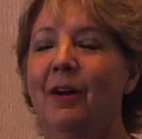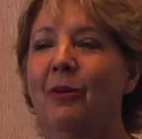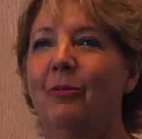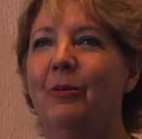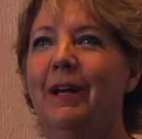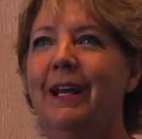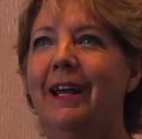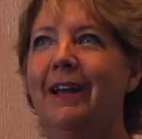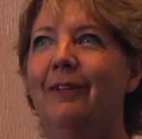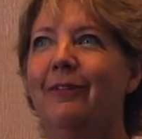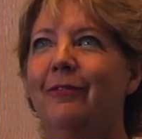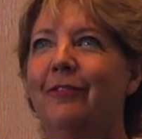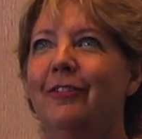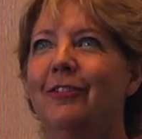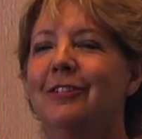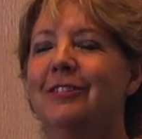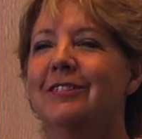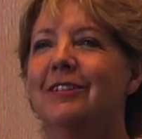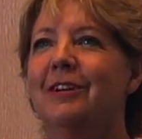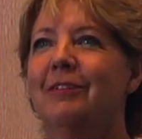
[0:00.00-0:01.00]
when I
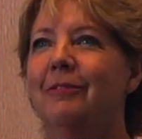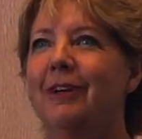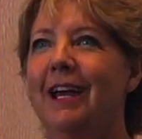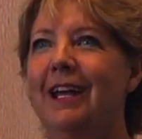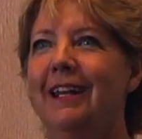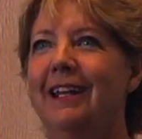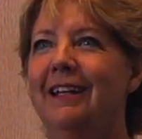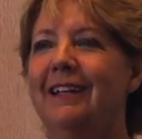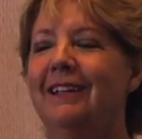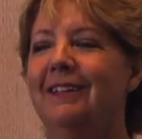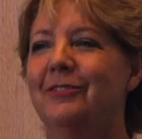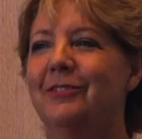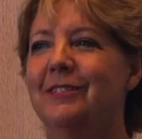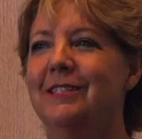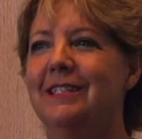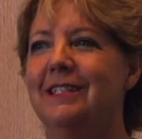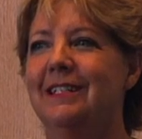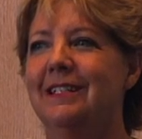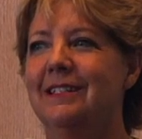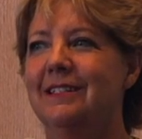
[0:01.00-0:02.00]
first started writing
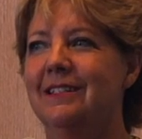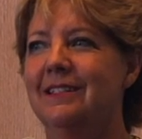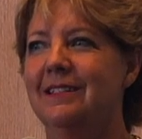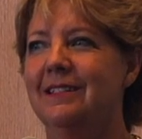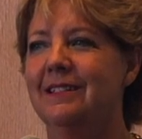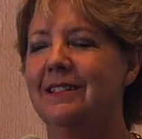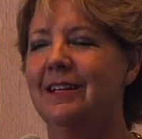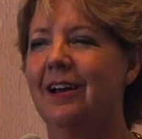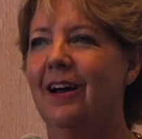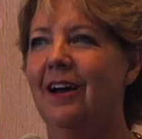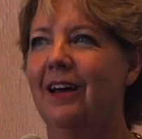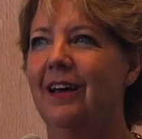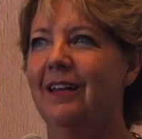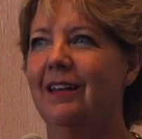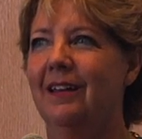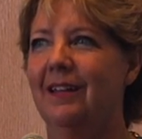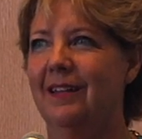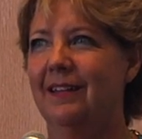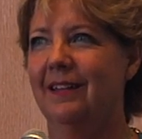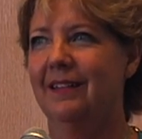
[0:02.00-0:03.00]
Christy and
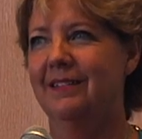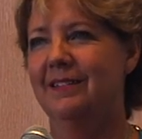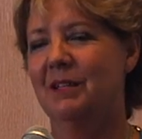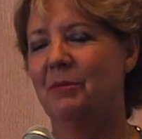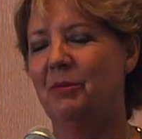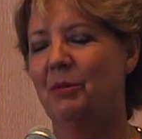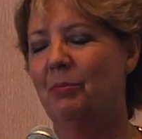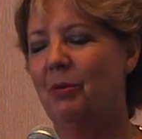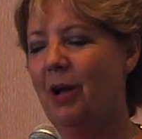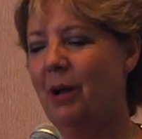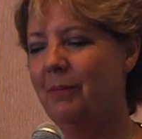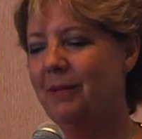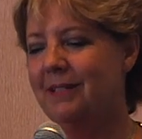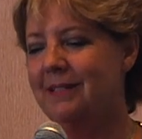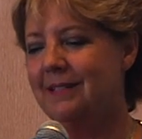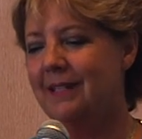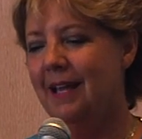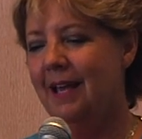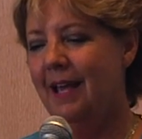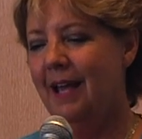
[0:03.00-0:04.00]
Todd in Summer
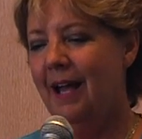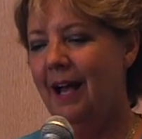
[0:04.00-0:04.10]
Promise,